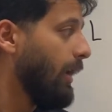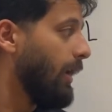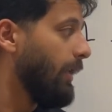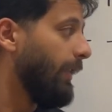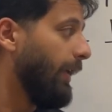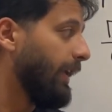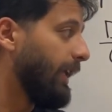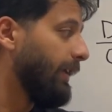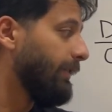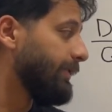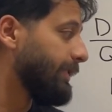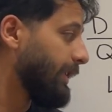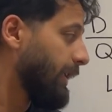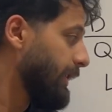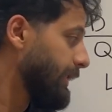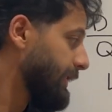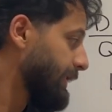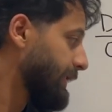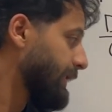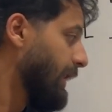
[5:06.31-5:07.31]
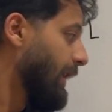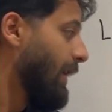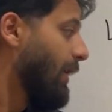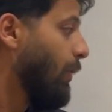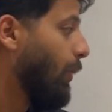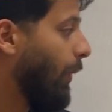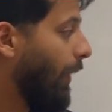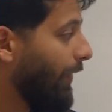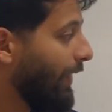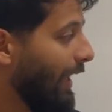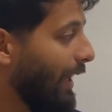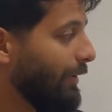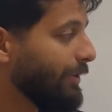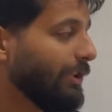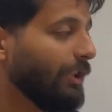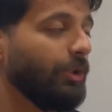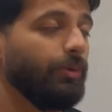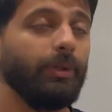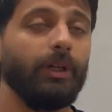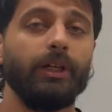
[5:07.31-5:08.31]
that gives us
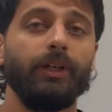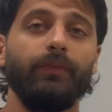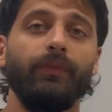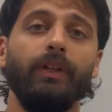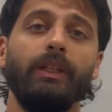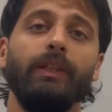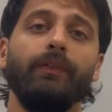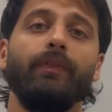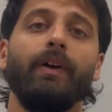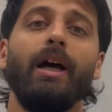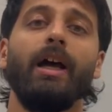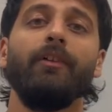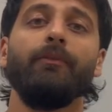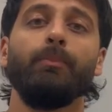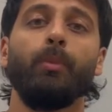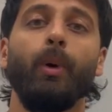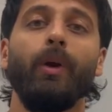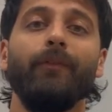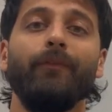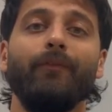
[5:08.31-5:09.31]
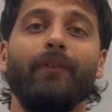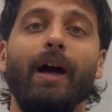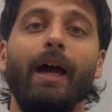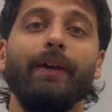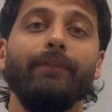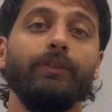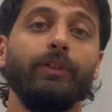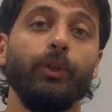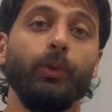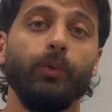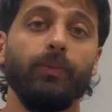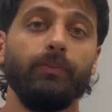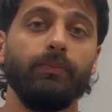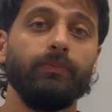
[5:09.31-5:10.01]
1,355.52.